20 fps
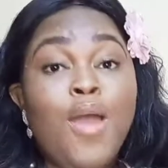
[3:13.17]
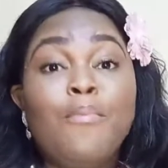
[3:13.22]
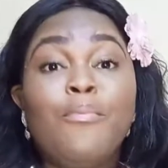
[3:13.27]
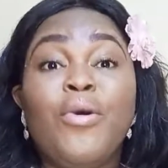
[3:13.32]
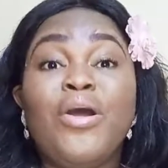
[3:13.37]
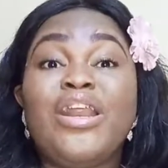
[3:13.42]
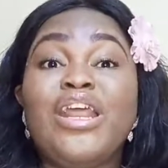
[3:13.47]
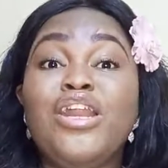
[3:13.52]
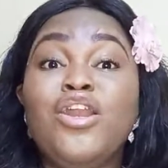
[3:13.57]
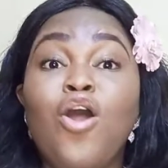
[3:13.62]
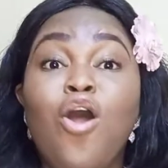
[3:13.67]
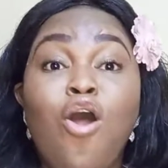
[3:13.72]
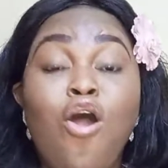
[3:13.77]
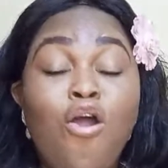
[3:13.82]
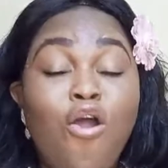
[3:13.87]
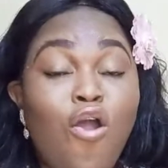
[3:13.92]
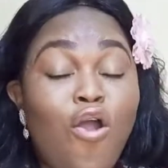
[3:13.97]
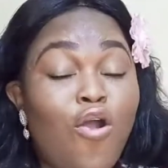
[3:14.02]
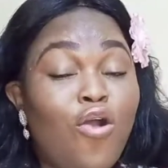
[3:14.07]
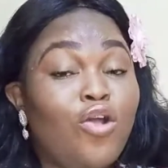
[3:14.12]
But in
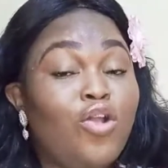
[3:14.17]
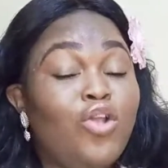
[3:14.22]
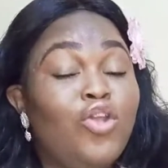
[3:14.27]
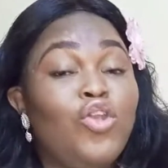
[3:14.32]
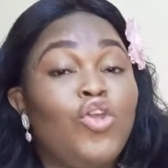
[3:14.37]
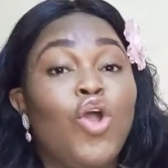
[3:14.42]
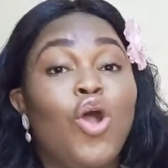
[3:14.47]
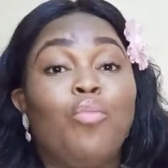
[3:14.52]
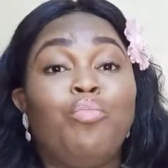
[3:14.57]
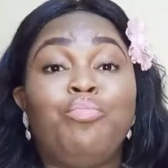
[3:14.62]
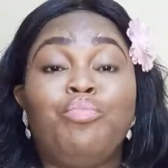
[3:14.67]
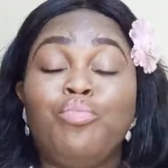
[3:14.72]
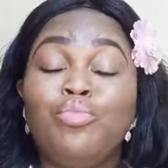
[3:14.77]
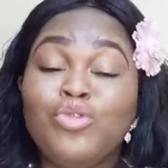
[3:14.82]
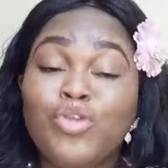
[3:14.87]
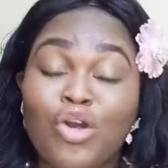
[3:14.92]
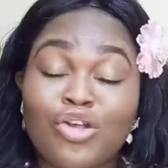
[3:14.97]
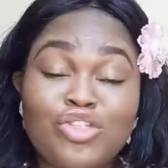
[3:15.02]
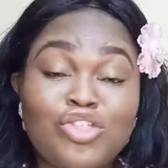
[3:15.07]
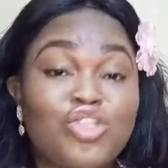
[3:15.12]
all your
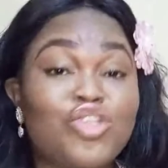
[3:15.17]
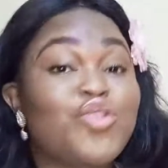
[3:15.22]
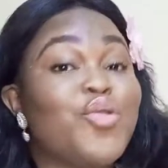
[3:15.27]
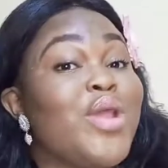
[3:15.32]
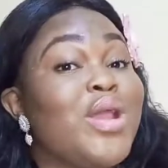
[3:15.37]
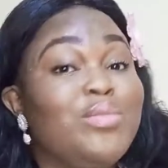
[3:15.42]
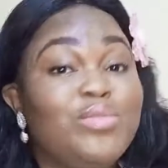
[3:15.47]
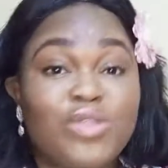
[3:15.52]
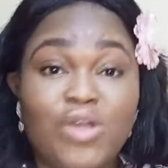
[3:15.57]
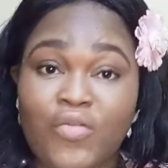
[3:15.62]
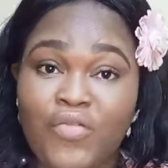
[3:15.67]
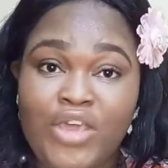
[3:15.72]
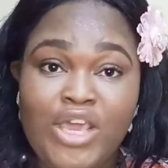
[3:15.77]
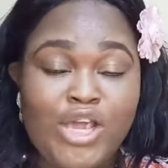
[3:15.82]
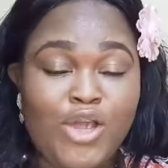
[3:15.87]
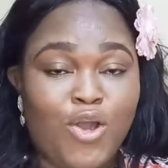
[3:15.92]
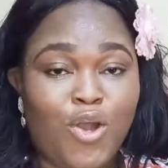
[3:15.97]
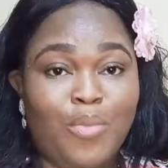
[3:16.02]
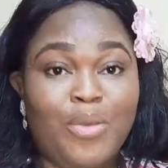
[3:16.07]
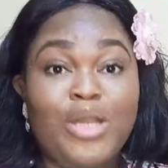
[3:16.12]
streams of
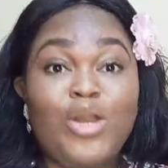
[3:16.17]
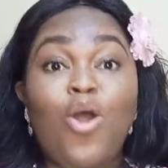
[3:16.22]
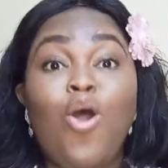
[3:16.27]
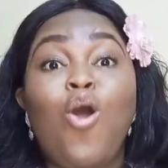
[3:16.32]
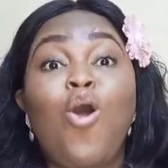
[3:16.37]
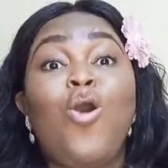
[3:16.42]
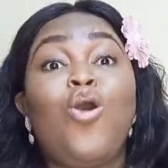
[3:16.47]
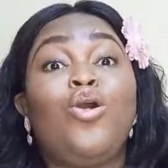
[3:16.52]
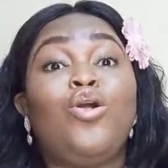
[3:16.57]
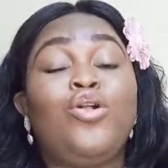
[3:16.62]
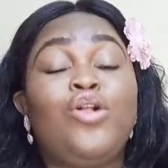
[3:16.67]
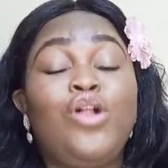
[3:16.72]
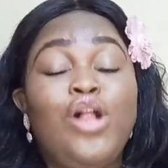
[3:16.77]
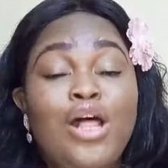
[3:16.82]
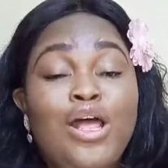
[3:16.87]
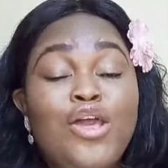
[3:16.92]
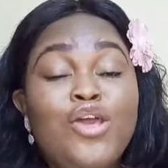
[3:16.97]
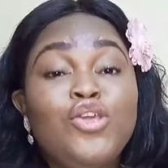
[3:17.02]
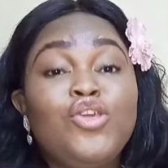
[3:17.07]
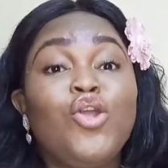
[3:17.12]
income, in all
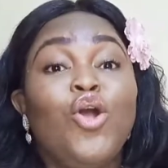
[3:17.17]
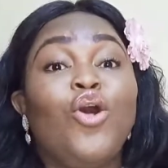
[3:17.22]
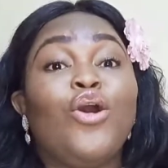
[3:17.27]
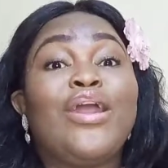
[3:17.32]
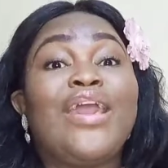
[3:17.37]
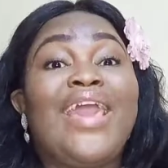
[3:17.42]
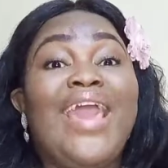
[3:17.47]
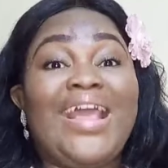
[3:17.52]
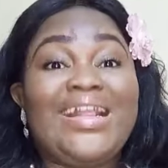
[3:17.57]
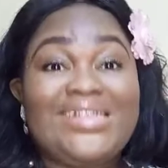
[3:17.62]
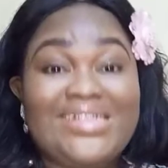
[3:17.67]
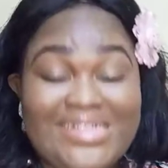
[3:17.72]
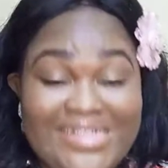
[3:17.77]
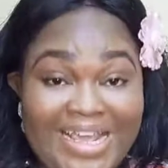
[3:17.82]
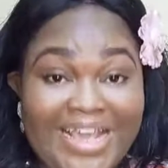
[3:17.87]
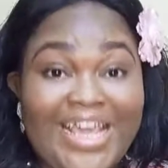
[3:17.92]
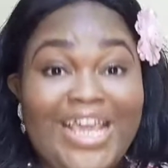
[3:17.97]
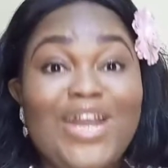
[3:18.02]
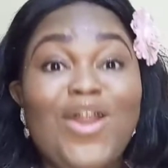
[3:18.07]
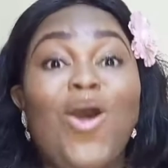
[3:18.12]
your
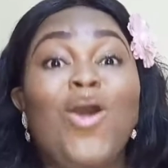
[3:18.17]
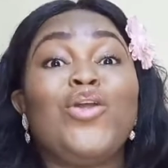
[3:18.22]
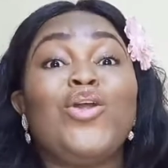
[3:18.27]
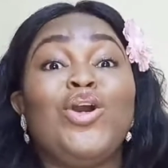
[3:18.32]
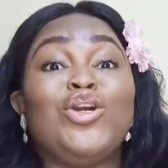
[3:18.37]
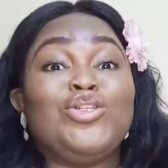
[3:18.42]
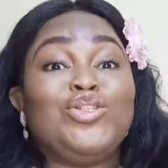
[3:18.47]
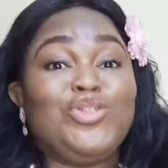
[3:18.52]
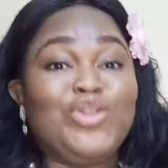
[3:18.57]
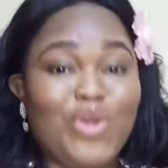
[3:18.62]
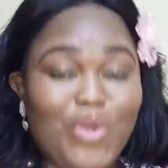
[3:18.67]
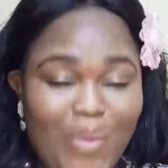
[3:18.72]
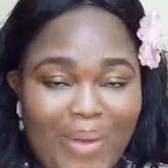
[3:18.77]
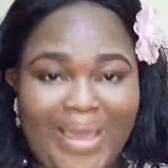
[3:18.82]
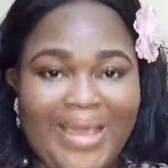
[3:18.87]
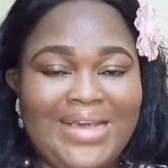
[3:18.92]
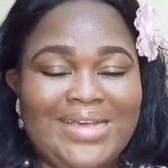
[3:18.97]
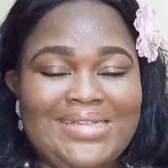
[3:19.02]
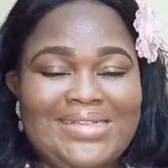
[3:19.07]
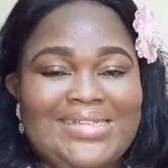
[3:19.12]
getting, in all your
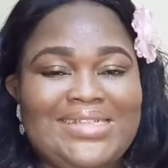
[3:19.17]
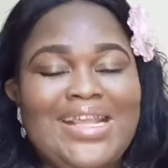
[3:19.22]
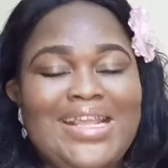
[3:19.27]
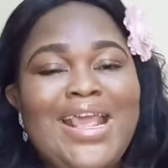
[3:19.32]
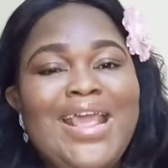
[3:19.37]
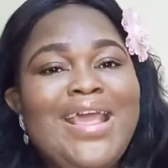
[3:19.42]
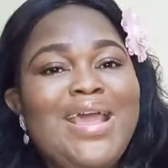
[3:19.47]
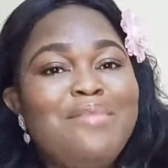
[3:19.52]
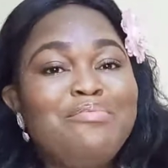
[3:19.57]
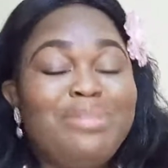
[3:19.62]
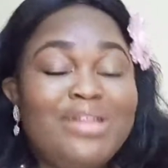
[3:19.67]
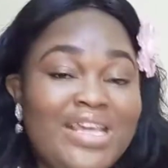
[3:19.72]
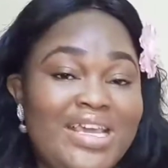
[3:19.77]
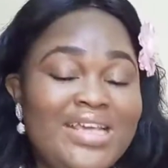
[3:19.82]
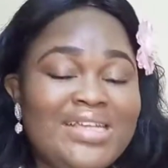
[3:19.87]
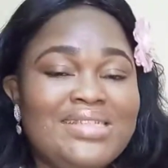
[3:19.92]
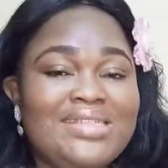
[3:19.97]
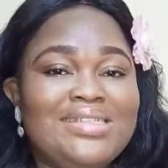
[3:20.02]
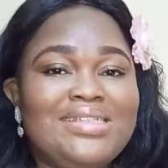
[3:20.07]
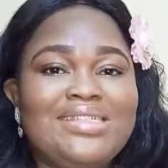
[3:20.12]
doings,
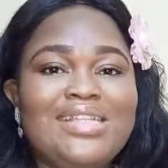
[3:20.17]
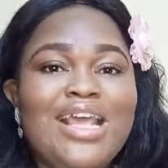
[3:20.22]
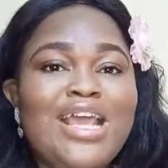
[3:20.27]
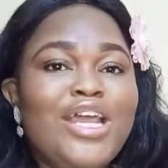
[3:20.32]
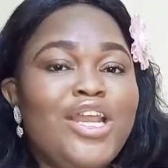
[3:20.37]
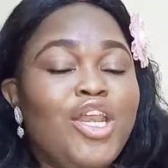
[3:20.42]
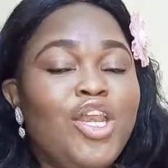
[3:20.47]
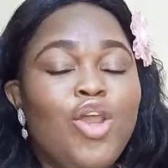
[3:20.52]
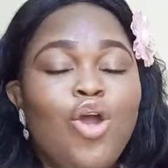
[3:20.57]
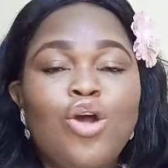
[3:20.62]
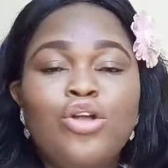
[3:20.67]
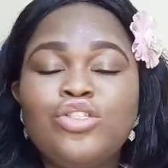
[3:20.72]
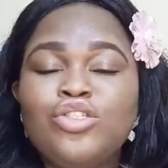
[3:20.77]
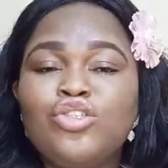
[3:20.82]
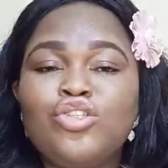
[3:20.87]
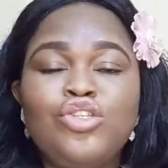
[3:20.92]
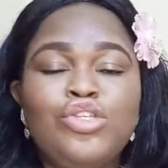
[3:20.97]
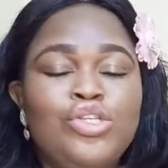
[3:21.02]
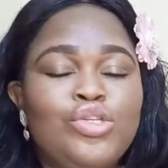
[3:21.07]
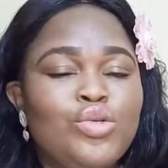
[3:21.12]
please don't
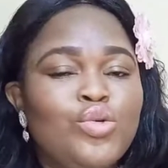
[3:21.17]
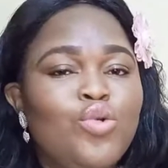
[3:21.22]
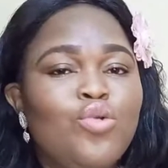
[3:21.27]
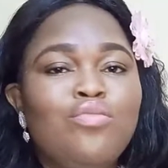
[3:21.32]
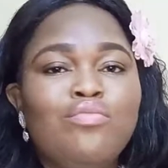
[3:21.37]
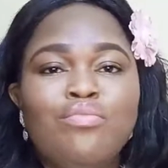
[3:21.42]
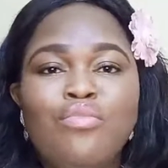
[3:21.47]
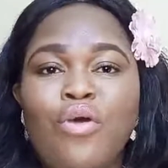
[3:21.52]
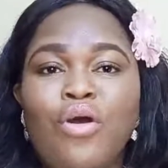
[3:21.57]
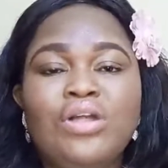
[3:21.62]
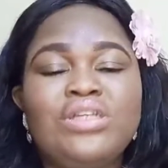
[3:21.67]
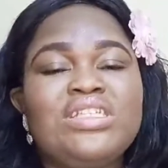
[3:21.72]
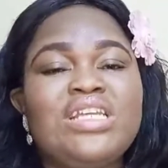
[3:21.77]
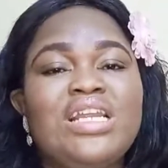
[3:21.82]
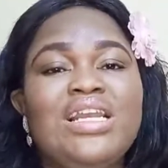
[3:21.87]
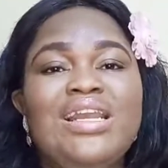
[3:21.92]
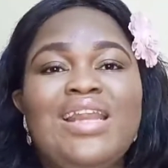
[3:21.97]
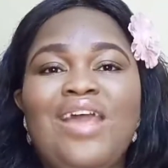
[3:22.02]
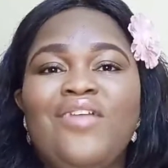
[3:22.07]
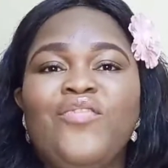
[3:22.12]
do
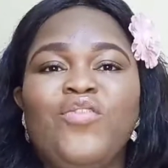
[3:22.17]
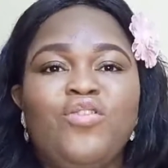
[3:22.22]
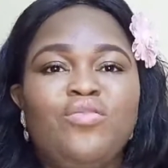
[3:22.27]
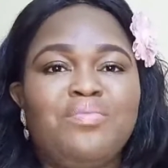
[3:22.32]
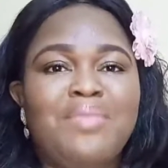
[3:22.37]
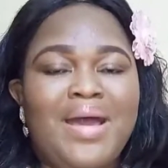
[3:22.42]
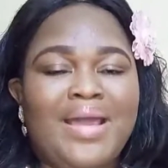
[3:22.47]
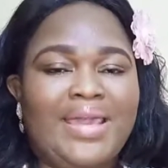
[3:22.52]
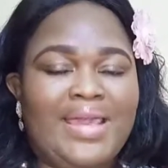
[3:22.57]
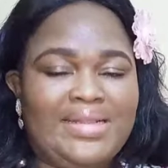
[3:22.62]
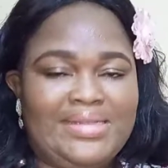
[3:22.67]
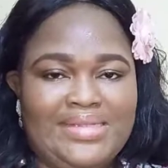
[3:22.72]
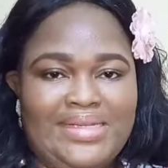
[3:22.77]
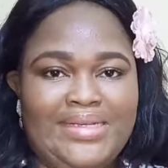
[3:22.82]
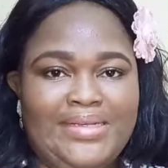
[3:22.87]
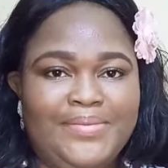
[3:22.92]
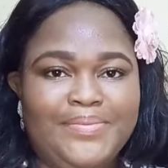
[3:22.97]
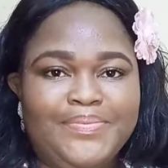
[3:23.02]
multi-level marketing.